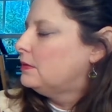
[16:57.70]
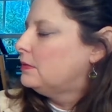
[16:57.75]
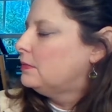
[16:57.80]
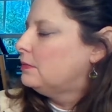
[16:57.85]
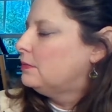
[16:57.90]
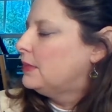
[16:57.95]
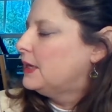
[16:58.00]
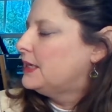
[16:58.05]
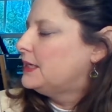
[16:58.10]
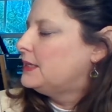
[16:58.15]

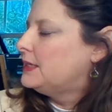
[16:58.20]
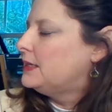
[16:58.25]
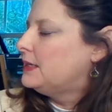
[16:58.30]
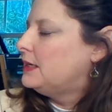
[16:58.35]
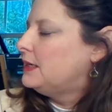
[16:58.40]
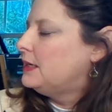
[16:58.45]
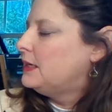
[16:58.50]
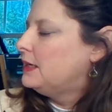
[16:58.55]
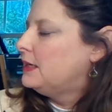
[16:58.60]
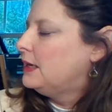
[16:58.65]
my
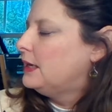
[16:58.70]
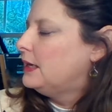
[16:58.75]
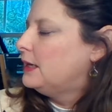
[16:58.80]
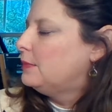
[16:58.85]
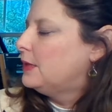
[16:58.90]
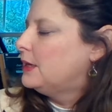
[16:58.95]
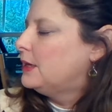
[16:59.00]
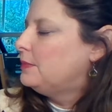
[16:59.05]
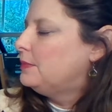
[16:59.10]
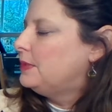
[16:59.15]
C and
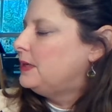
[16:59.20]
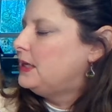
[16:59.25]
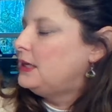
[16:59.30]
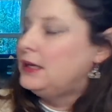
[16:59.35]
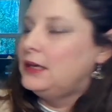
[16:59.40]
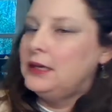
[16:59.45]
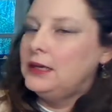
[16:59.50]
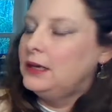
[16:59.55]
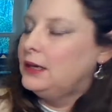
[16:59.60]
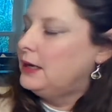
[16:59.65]
my
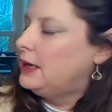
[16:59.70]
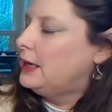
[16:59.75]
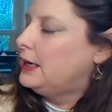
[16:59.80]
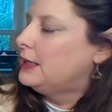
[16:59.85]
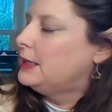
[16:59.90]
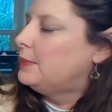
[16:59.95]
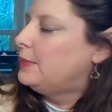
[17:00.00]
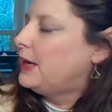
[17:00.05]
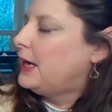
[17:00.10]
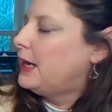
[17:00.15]
B on
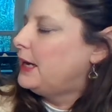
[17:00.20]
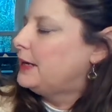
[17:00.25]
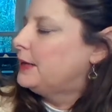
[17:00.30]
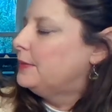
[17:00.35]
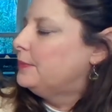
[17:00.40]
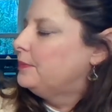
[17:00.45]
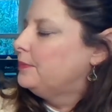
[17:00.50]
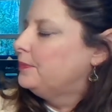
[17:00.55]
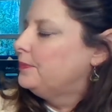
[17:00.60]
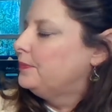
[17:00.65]
the
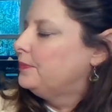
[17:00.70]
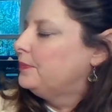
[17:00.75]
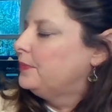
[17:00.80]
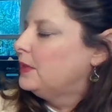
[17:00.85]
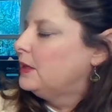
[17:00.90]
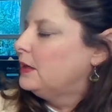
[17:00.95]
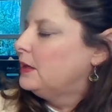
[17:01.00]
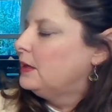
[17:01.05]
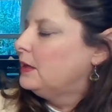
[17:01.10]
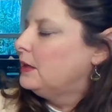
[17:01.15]
bottom.
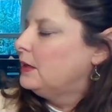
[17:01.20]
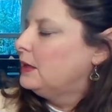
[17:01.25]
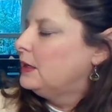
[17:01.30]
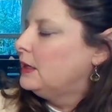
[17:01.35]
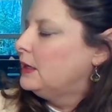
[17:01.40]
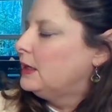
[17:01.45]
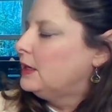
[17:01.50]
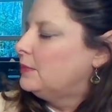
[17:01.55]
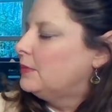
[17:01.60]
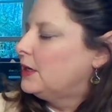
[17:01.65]

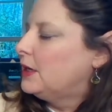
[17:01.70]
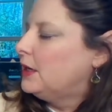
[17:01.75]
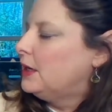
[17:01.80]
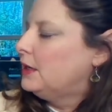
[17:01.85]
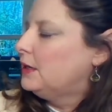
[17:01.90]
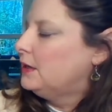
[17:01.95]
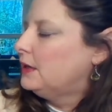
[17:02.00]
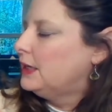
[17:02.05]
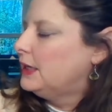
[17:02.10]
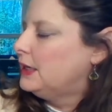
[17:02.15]
I'm
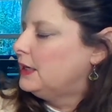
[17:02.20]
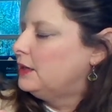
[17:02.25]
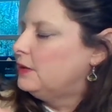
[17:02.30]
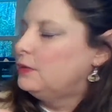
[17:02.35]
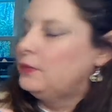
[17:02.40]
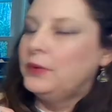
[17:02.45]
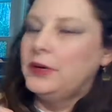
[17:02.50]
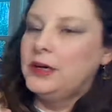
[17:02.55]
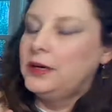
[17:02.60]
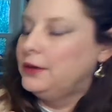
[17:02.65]
coloring in
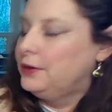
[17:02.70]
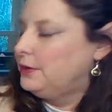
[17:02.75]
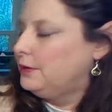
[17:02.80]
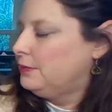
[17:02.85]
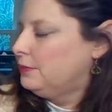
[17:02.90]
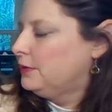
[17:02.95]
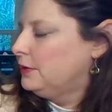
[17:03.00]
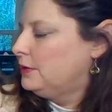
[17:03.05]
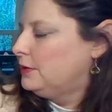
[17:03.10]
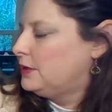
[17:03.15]
where the
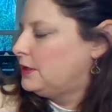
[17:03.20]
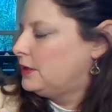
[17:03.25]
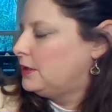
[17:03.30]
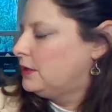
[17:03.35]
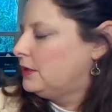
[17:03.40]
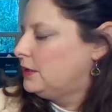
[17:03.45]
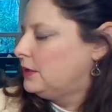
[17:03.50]
root